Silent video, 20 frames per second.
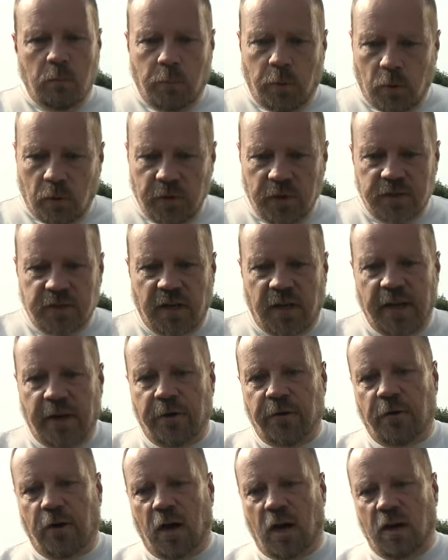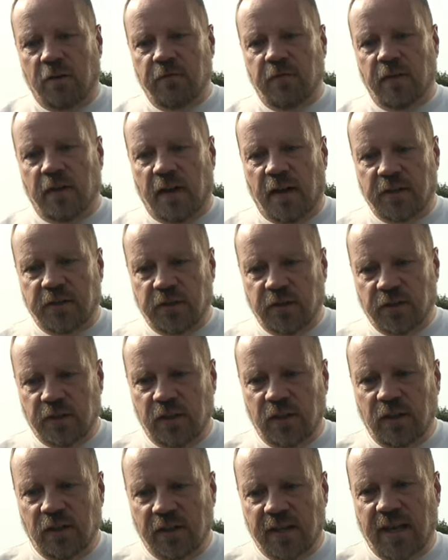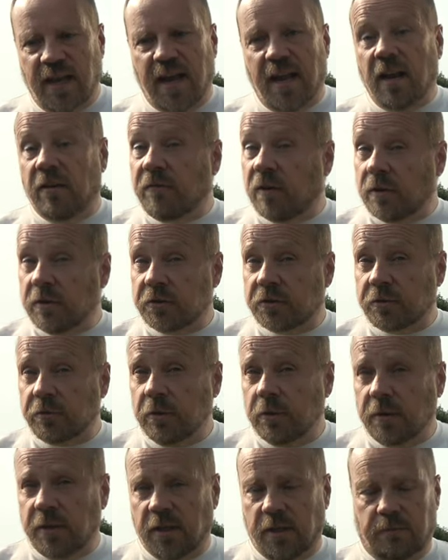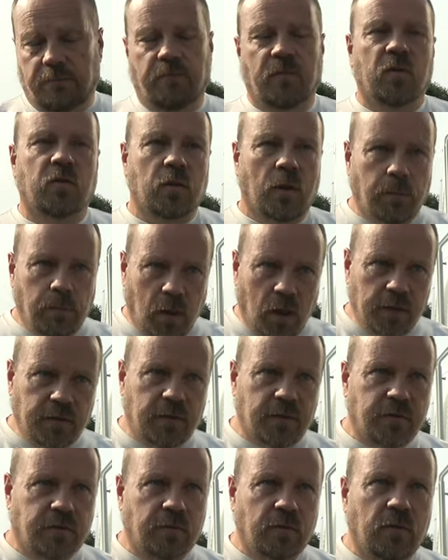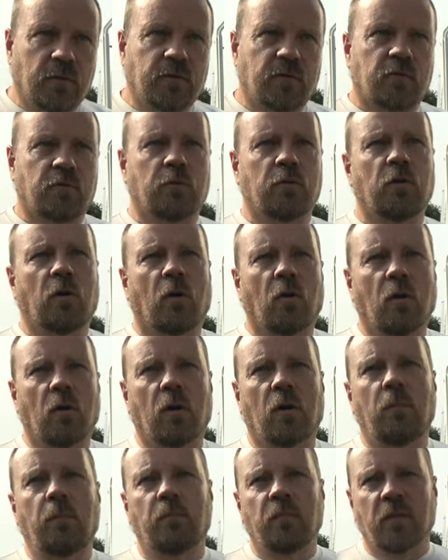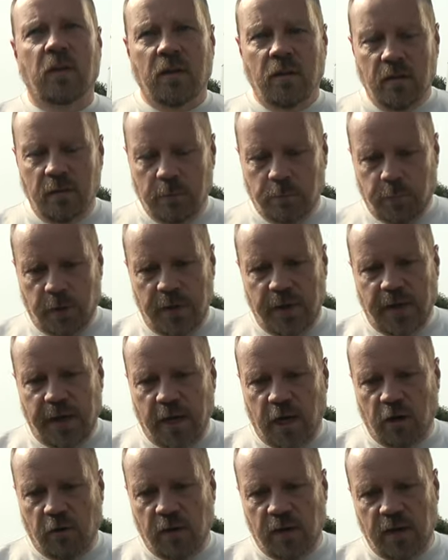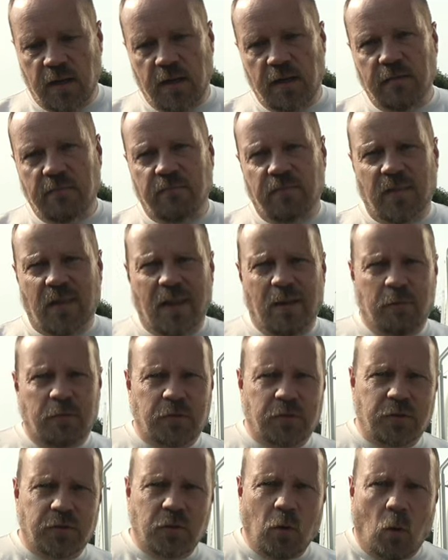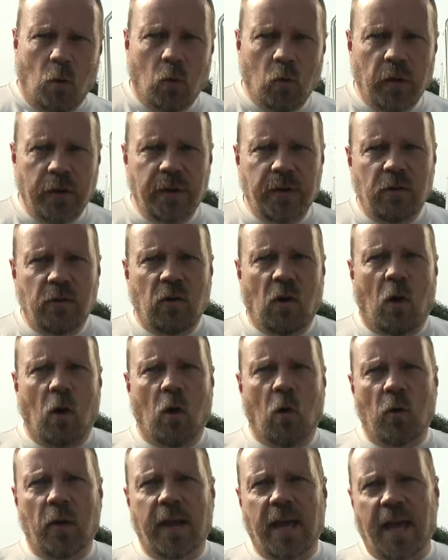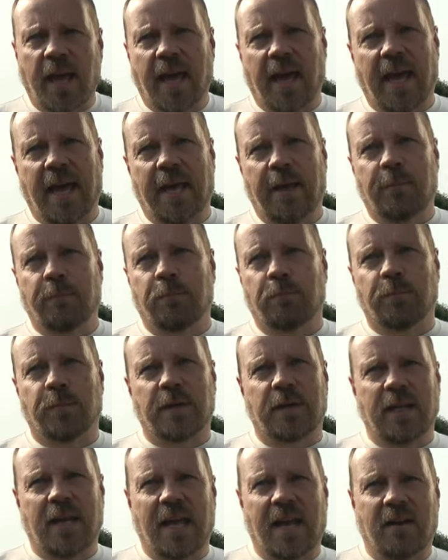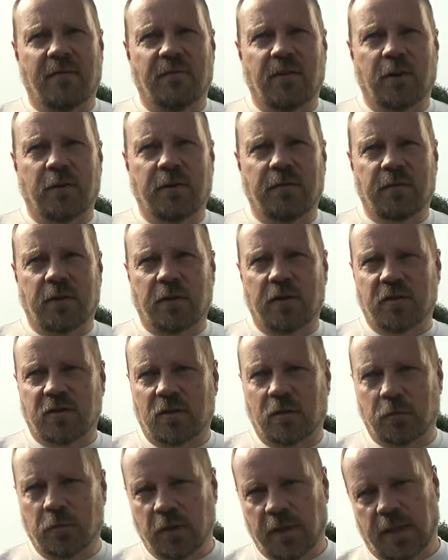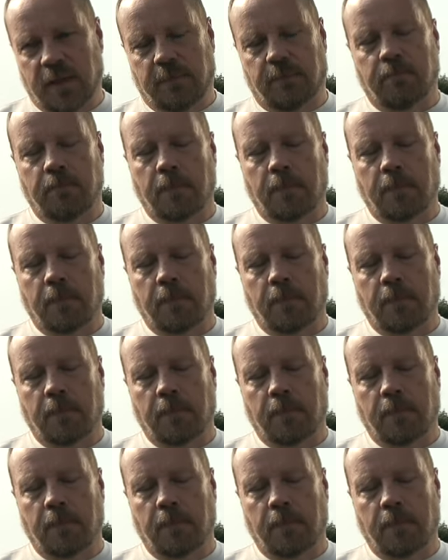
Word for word: pulled the tire off, I took a look at it, I found a screw in it, so I plugged this screw hole, put air in it, It was holding okay, but it had a very, very slow leak.